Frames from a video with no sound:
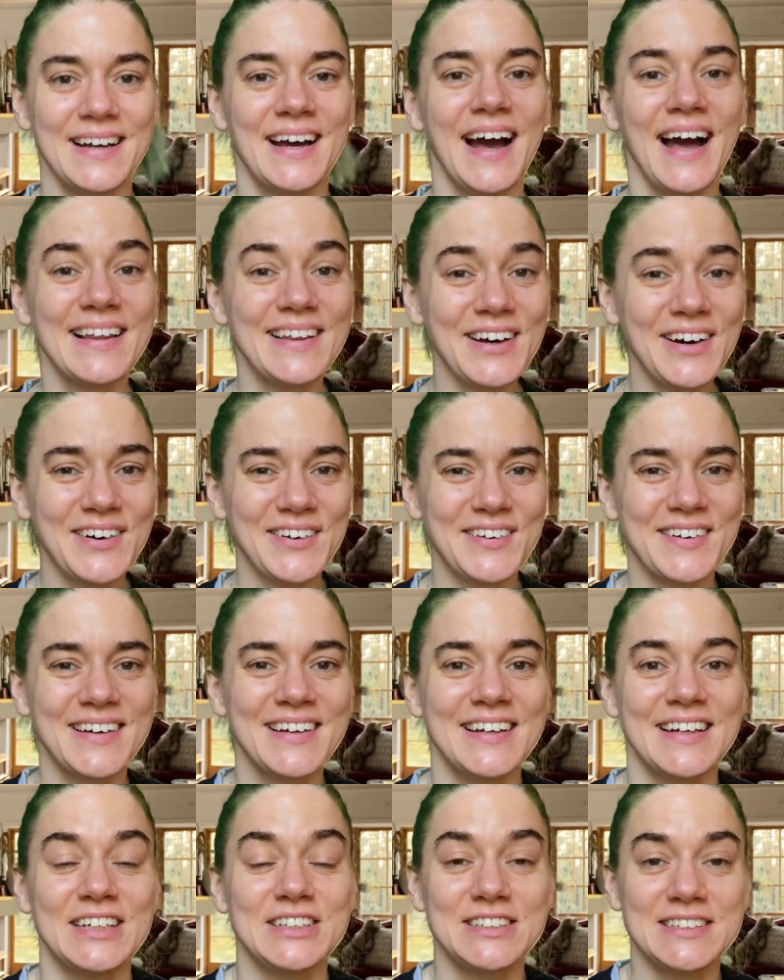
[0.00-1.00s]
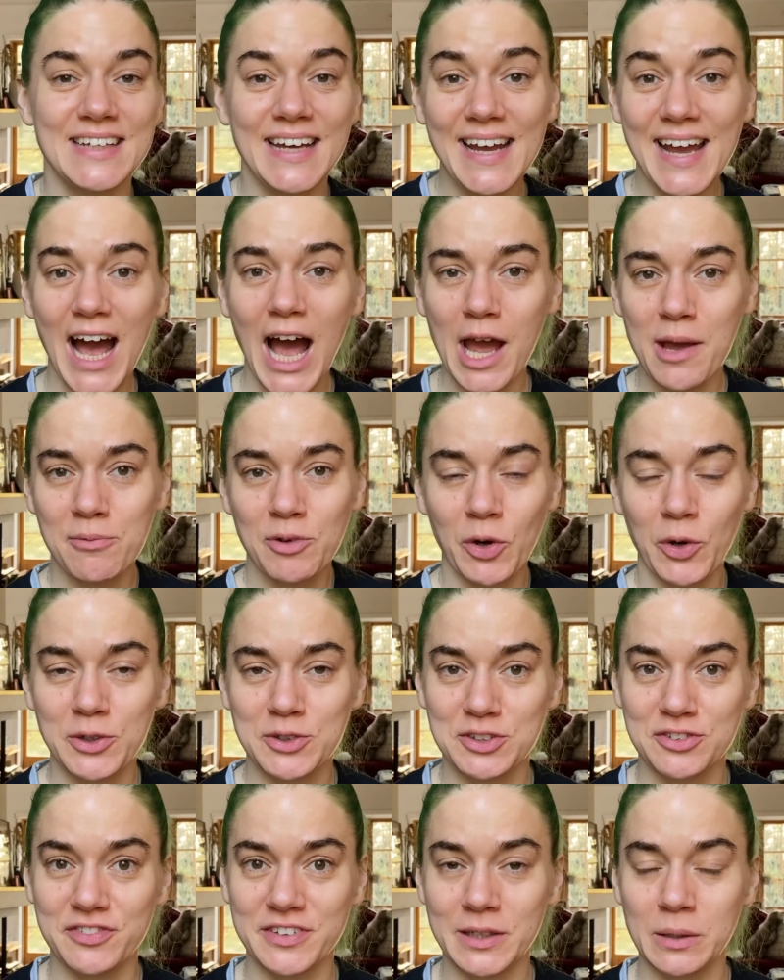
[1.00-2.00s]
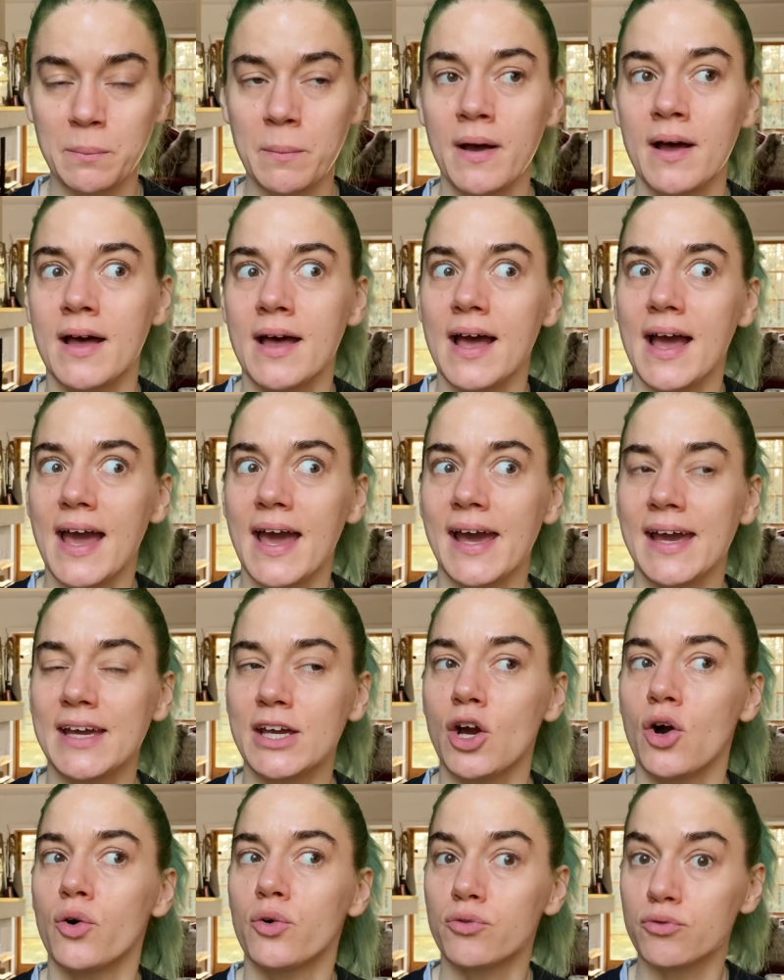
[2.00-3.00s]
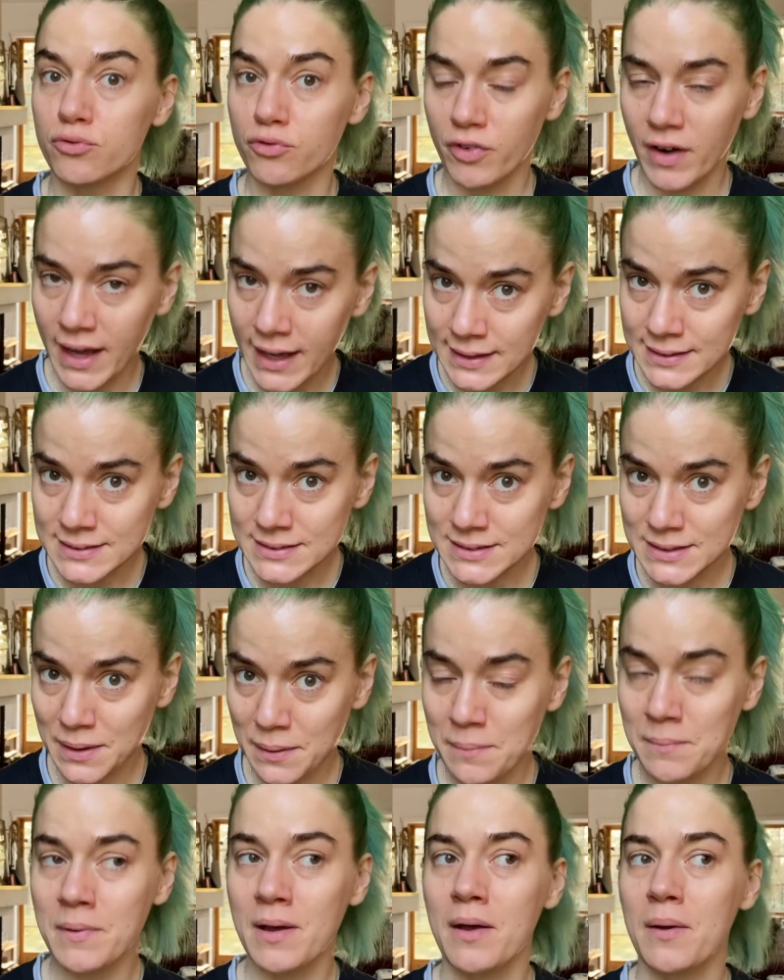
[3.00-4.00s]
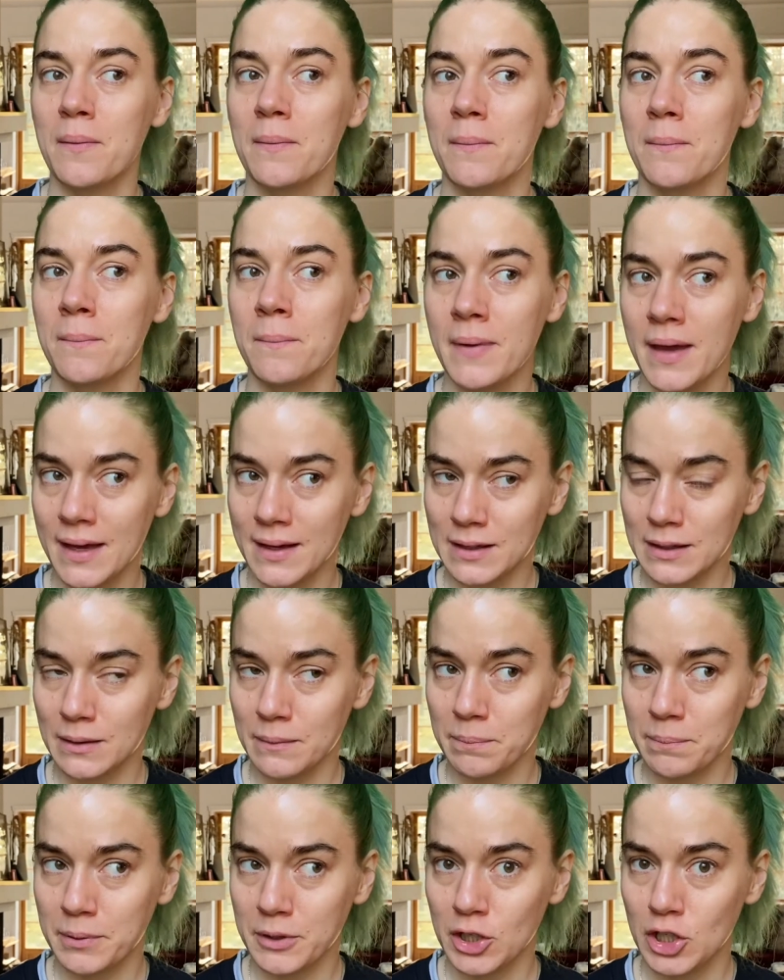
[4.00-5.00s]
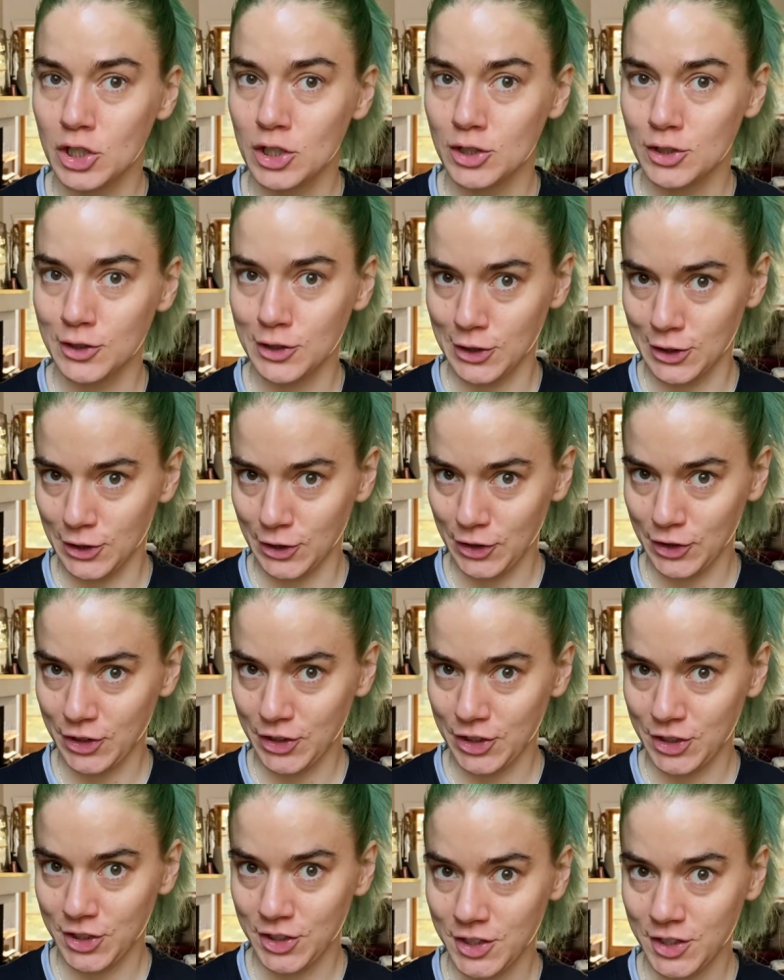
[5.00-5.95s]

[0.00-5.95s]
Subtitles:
Hello! Today I'm going to film a random makeup look.